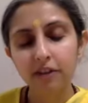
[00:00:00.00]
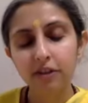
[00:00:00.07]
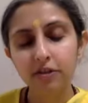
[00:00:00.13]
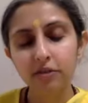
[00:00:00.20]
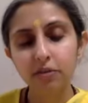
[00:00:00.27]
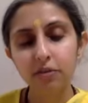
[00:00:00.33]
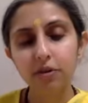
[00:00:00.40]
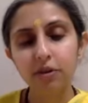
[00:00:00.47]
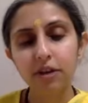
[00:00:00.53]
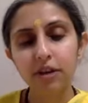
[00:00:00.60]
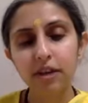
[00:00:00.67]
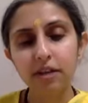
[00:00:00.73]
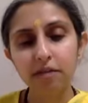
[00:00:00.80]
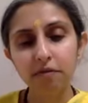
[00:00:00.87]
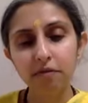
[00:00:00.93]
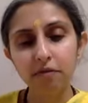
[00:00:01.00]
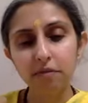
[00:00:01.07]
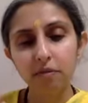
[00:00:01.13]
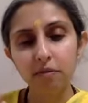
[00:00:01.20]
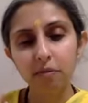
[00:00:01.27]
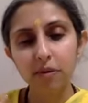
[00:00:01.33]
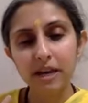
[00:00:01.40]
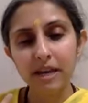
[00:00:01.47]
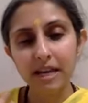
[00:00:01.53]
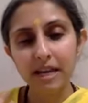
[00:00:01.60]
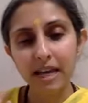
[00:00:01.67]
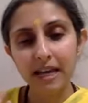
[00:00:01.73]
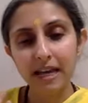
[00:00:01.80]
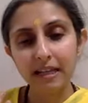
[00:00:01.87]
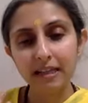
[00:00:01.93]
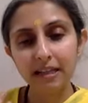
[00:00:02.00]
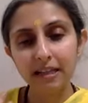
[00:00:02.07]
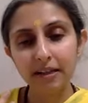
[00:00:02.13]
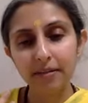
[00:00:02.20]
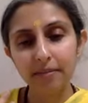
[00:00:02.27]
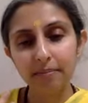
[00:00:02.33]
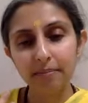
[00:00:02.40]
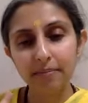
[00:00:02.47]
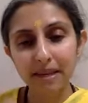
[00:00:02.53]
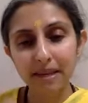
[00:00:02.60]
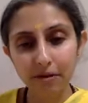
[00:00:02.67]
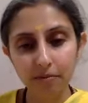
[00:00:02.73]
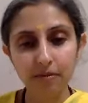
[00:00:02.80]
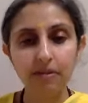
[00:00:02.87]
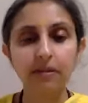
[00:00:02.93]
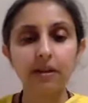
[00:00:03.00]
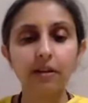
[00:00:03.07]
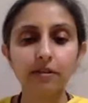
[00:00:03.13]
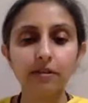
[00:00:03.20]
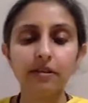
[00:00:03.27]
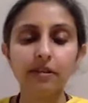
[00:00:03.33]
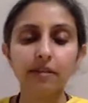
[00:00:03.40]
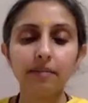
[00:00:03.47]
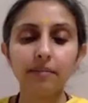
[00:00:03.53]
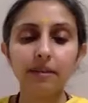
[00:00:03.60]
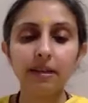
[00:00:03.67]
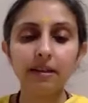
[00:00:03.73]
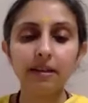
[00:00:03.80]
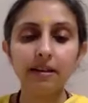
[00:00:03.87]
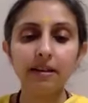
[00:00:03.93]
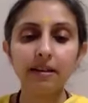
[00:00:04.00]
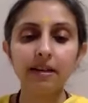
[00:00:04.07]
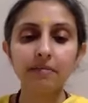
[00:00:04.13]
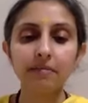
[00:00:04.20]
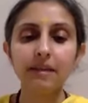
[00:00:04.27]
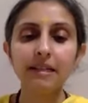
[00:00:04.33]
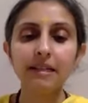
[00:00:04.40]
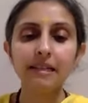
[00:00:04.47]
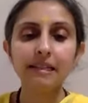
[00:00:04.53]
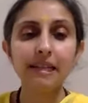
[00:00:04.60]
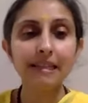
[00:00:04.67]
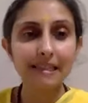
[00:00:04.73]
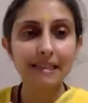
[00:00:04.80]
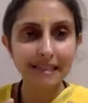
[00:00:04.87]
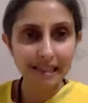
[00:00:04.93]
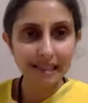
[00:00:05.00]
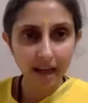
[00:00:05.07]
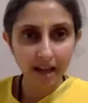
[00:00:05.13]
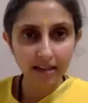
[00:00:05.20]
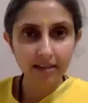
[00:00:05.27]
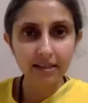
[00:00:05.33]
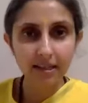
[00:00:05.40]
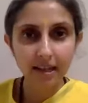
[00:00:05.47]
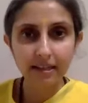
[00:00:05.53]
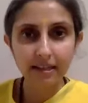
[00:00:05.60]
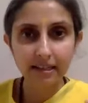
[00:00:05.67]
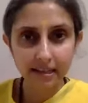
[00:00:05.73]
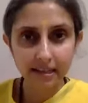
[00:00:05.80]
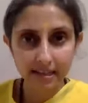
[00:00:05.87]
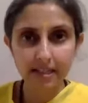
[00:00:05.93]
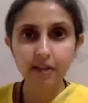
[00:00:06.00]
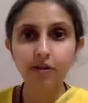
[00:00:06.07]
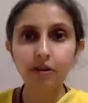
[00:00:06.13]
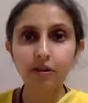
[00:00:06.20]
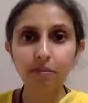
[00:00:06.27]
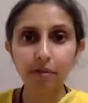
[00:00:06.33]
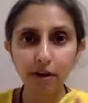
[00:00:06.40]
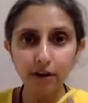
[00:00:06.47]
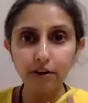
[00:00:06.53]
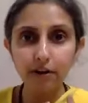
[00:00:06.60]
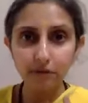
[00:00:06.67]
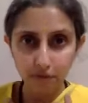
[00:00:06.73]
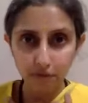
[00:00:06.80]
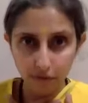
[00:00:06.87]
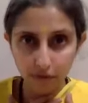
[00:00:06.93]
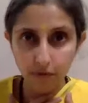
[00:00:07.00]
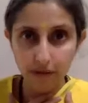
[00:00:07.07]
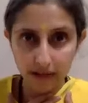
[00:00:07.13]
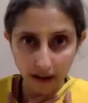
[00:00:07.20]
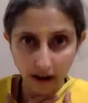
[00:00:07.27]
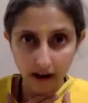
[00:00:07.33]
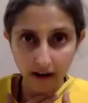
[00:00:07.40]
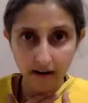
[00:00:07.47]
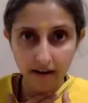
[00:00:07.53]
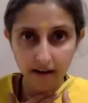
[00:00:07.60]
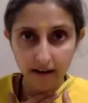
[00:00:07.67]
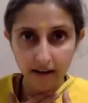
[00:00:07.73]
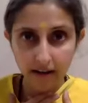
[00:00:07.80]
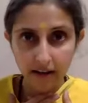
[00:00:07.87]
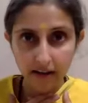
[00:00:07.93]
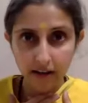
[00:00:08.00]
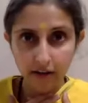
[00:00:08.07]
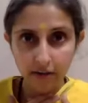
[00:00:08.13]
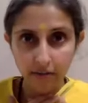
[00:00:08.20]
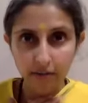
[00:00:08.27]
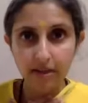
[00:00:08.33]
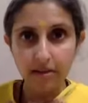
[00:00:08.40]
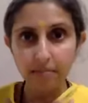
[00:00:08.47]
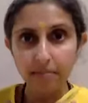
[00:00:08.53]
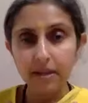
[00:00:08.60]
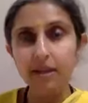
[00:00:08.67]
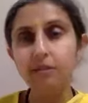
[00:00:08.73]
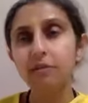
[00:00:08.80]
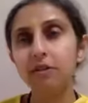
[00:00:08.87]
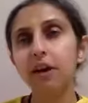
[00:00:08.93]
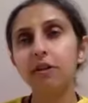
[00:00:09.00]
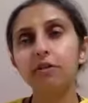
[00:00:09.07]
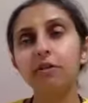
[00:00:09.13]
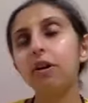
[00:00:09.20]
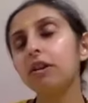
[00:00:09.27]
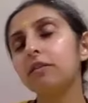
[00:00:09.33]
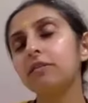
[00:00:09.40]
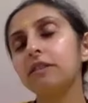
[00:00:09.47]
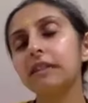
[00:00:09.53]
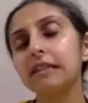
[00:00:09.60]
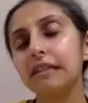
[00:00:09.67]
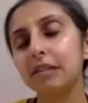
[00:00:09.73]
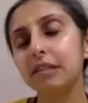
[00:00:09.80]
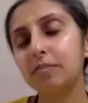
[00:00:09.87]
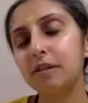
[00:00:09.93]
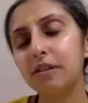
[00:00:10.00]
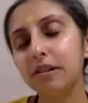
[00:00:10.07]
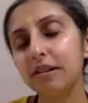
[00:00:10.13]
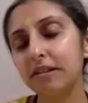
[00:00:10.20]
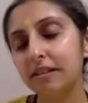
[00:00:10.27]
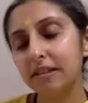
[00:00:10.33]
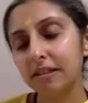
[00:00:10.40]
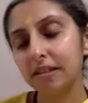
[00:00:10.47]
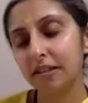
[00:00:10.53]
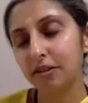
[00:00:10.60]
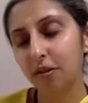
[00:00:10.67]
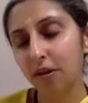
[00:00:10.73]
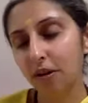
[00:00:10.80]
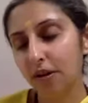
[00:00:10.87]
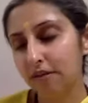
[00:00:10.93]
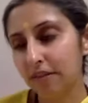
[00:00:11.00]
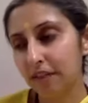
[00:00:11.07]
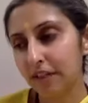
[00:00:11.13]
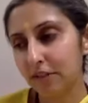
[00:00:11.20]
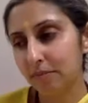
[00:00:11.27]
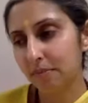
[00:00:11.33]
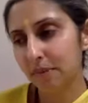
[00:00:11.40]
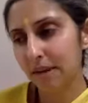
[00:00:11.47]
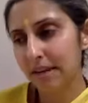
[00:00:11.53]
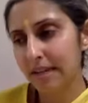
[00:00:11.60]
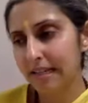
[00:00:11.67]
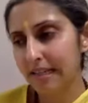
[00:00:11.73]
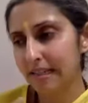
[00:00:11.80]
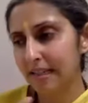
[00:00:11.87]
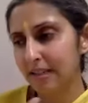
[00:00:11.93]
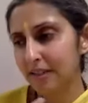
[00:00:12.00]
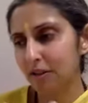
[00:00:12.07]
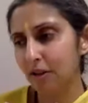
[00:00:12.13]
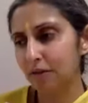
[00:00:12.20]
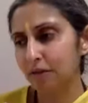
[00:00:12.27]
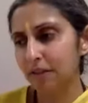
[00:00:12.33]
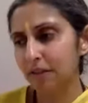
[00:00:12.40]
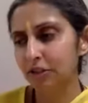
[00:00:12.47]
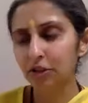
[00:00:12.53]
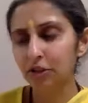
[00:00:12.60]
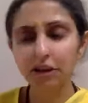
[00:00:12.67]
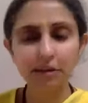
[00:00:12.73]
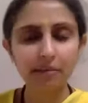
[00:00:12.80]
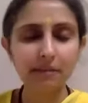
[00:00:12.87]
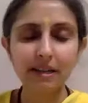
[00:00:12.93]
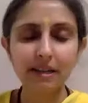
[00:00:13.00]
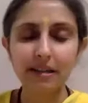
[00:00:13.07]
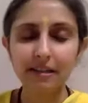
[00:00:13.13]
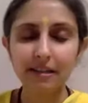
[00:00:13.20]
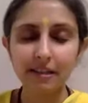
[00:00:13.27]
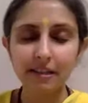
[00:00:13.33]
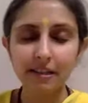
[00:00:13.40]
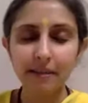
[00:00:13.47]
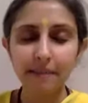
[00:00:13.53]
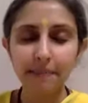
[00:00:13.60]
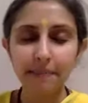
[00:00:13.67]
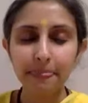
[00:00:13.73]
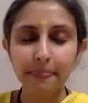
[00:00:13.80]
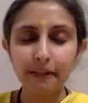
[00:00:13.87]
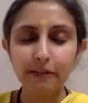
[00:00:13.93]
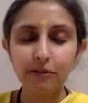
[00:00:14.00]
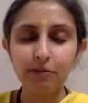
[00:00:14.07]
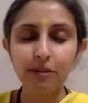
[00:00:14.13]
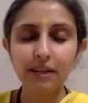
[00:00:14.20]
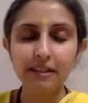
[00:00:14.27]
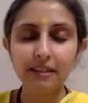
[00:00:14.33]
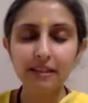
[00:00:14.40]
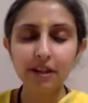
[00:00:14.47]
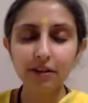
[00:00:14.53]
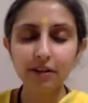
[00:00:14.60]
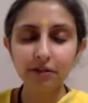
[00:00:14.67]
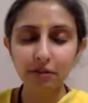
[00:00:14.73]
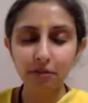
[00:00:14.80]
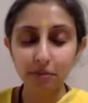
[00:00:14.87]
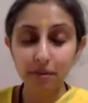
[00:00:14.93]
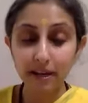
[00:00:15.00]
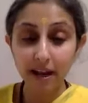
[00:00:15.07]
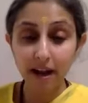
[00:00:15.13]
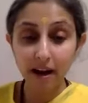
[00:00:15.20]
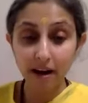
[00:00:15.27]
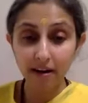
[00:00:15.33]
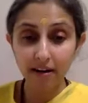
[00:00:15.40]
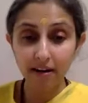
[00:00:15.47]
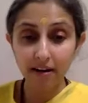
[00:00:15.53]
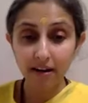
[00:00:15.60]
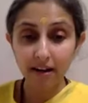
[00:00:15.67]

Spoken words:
So if we can be without something, it means that's not an integral part of who we are. We can be without all of these experiences, all of these places, all of these circumstances. So that's not who we are.